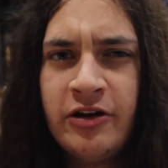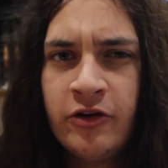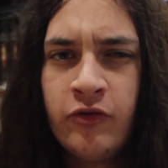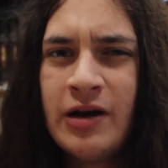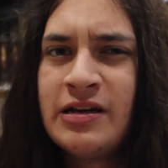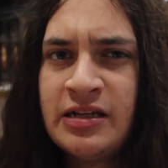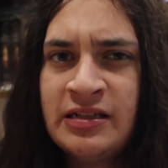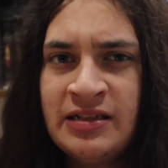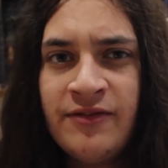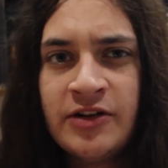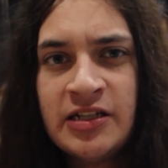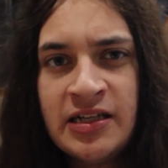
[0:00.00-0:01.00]
to
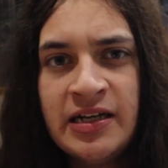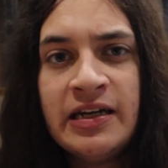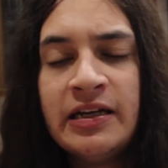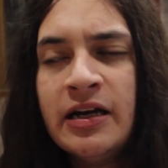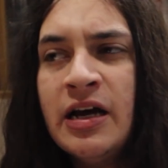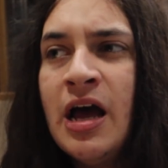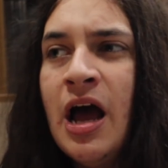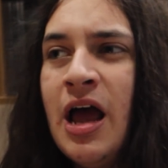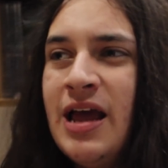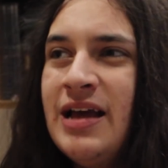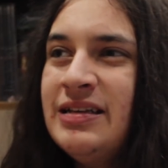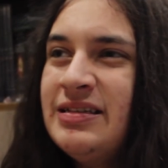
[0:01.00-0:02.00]
2017
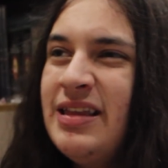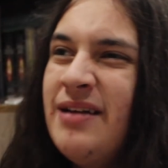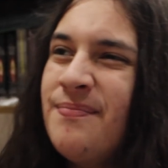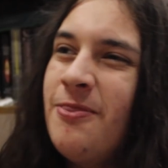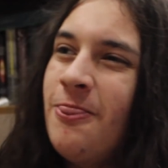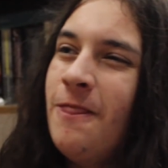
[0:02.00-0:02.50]
is that